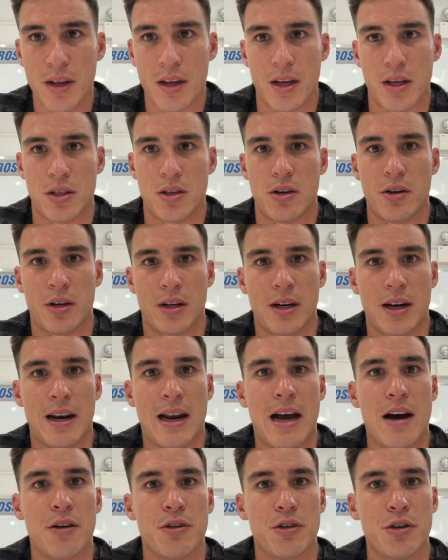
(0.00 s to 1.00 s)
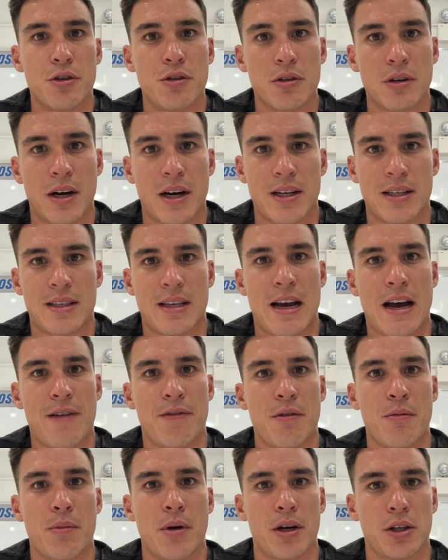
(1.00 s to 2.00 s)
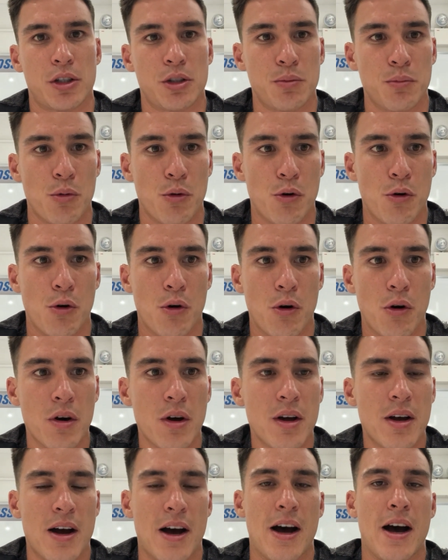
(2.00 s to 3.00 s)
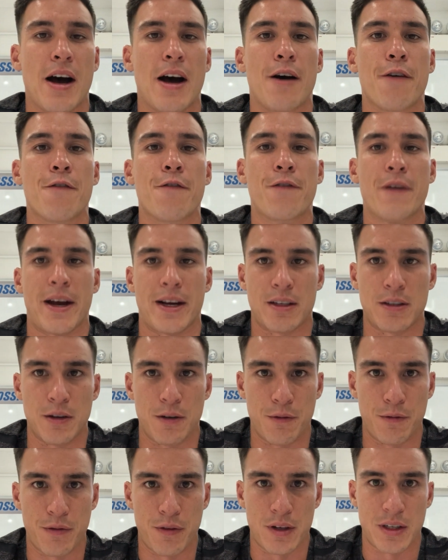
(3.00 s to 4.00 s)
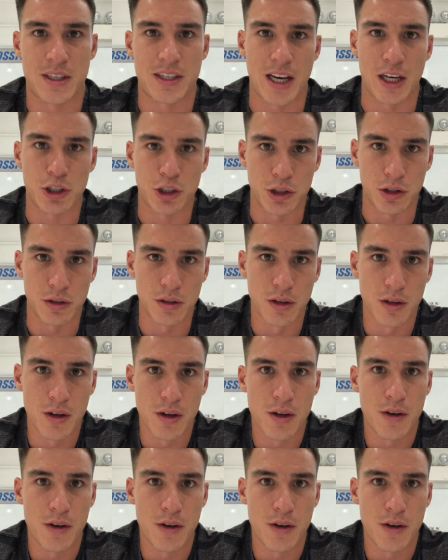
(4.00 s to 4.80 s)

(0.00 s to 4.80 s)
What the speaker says: It's only going to allow you guys to have a much more effective session